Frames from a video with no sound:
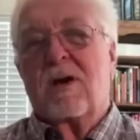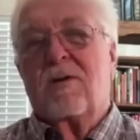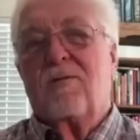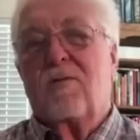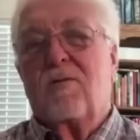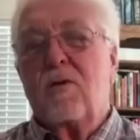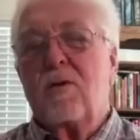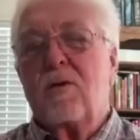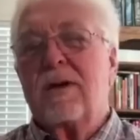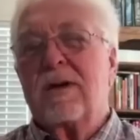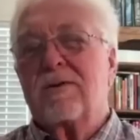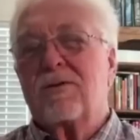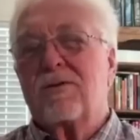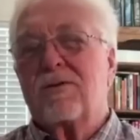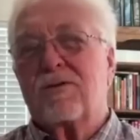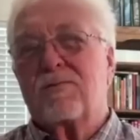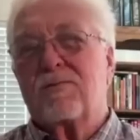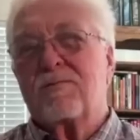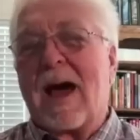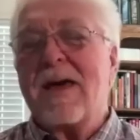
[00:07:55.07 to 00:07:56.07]
Food
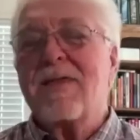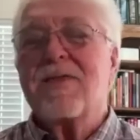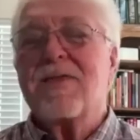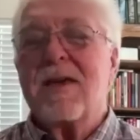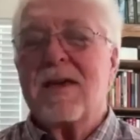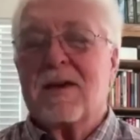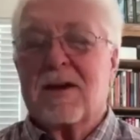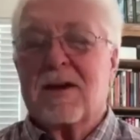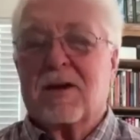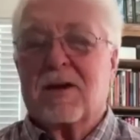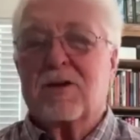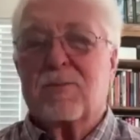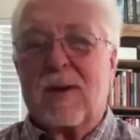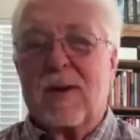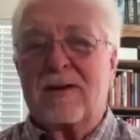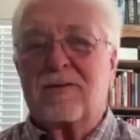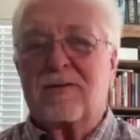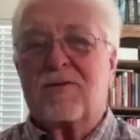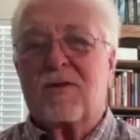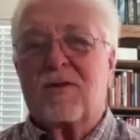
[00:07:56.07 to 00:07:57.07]
is, I think,
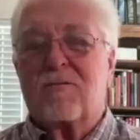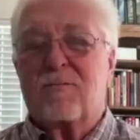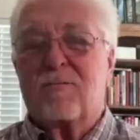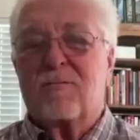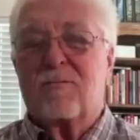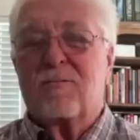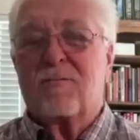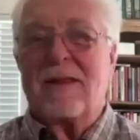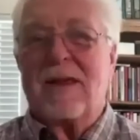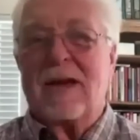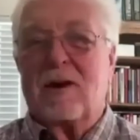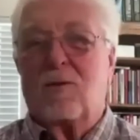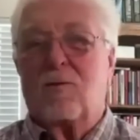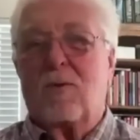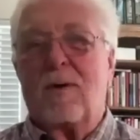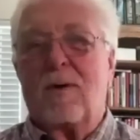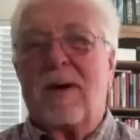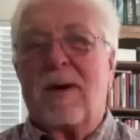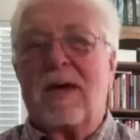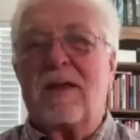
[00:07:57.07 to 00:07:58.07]
expensive, but I think
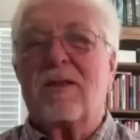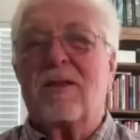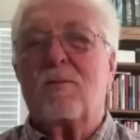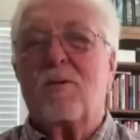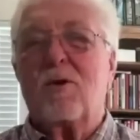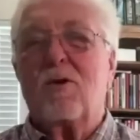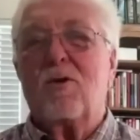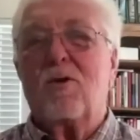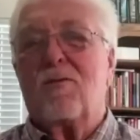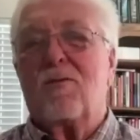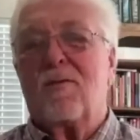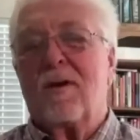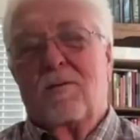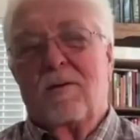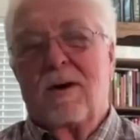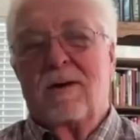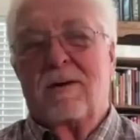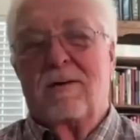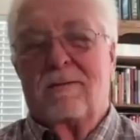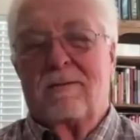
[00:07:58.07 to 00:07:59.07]
we made the move
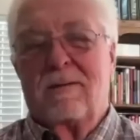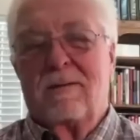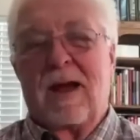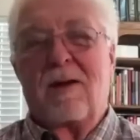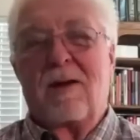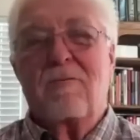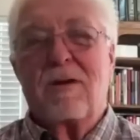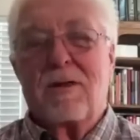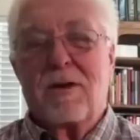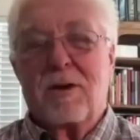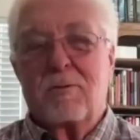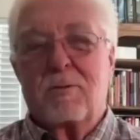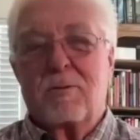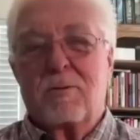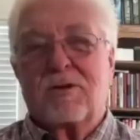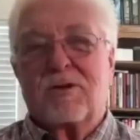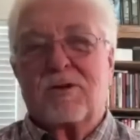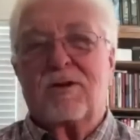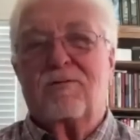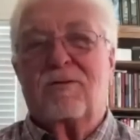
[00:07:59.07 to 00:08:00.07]
when everything
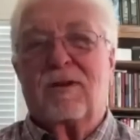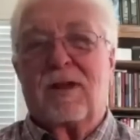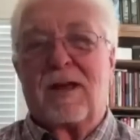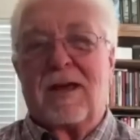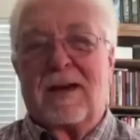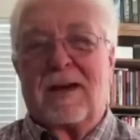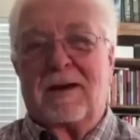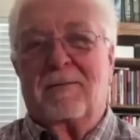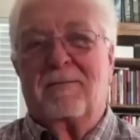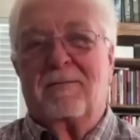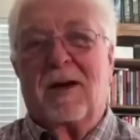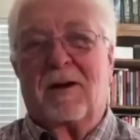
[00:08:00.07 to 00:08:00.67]
was inflating.